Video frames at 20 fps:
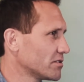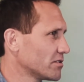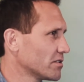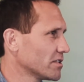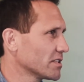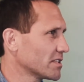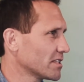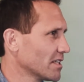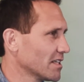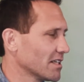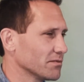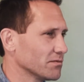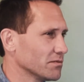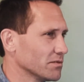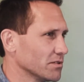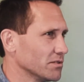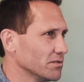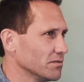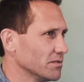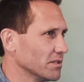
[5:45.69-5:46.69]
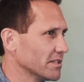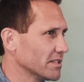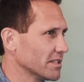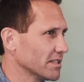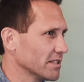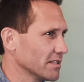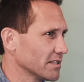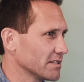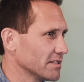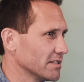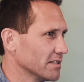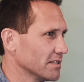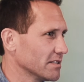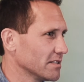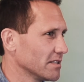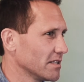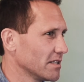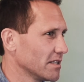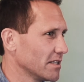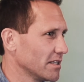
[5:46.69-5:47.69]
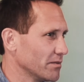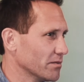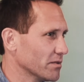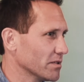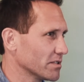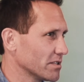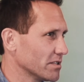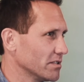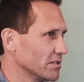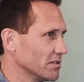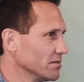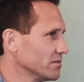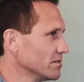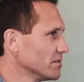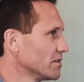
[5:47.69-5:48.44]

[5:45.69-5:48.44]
Trust God will do the things that He wants to do,